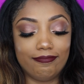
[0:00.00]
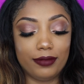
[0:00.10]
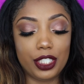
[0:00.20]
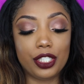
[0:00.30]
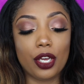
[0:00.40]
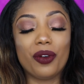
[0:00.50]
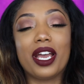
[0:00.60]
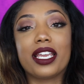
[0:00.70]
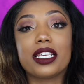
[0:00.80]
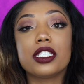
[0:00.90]
So
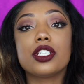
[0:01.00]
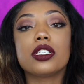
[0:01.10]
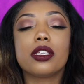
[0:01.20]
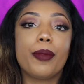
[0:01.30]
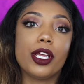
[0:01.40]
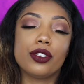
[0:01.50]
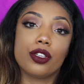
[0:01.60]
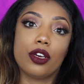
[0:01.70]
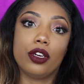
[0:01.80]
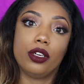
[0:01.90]
I guess it just depends
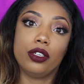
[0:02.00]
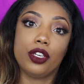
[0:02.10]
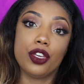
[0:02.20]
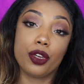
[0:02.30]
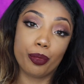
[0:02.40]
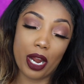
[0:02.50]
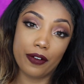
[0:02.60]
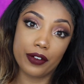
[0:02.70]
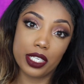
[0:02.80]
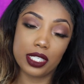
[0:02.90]
on your
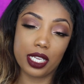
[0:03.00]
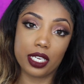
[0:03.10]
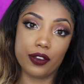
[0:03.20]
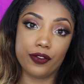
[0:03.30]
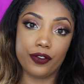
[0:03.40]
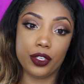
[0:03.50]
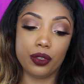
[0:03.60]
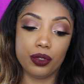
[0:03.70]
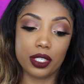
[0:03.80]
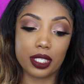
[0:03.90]
preference. Like, if
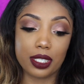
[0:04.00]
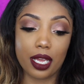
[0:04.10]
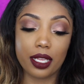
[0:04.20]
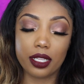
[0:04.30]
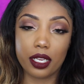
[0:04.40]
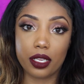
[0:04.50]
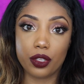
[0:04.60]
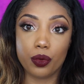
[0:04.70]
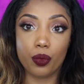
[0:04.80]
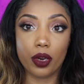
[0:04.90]
you decide that
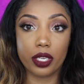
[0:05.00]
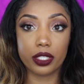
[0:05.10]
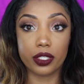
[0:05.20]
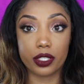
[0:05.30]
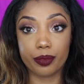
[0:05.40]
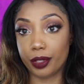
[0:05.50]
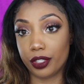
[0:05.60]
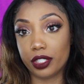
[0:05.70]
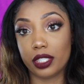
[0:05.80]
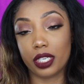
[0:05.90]
you want to
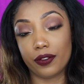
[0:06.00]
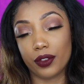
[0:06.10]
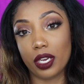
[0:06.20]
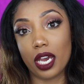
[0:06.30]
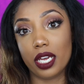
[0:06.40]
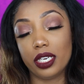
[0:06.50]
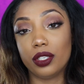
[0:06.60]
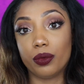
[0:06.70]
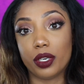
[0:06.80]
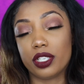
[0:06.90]
splurge, like if you got it
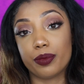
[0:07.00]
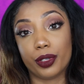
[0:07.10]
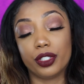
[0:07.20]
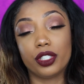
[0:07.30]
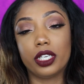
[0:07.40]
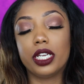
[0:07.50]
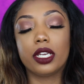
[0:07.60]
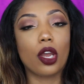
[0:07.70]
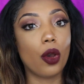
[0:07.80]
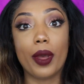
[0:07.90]
and you want to splurge on
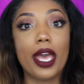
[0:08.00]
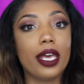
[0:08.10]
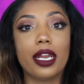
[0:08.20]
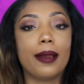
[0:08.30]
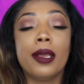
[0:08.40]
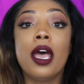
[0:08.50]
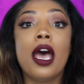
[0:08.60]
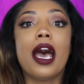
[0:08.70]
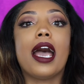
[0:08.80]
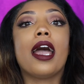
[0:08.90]
it, go ahead.
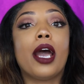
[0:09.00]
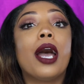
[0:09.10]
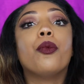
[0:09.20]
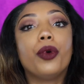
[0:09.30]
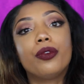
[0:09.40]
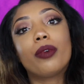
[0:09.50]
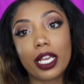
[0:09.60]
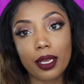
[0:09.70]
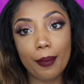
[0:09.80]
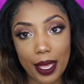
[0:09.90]
I would
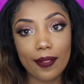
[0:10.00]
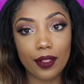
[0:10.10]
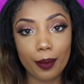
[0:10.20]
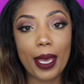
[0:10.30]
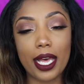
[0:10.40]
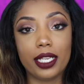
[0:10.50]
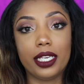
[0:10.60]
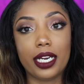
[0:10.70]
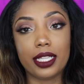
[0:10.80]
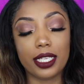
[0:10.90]
recommend the
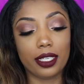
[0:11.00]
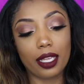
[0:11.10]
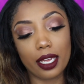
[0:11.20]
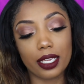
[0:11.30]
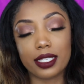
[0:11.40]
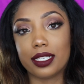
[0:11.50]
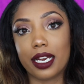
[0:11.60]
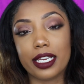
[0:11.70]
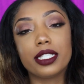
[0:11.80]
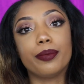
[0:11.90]
palette. I think that it's
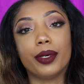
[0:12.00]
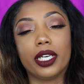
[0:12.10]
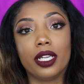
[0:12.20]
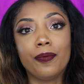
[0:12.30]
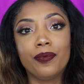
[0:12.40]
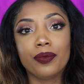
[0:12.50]
nice, but